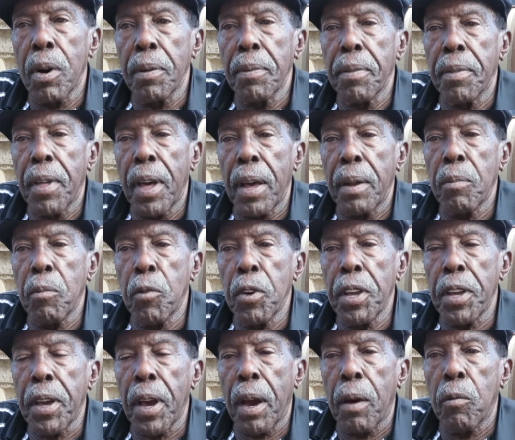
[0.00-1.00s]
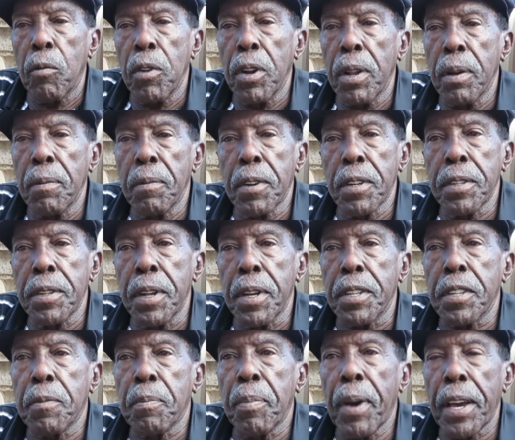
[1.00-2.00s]
Well, that week I really wasn't
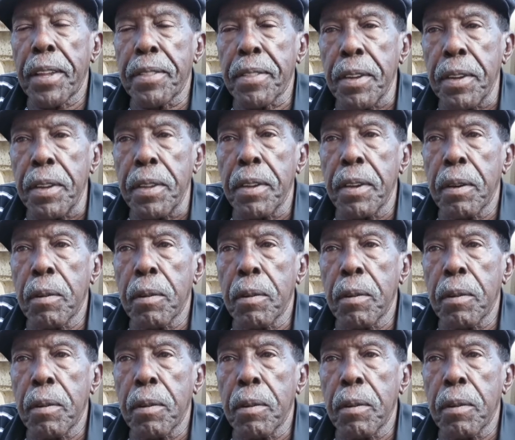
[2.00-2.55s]
expecting.